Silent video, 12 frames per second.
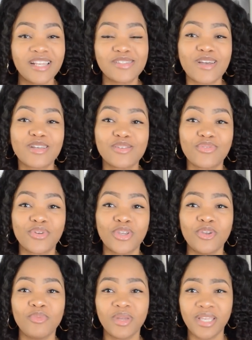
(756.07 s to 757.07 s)
it's also for
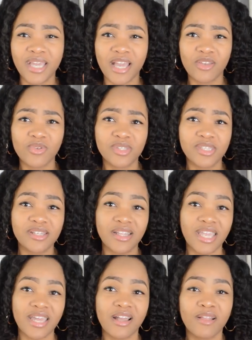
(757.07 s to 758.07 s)
you, but yet you'll still get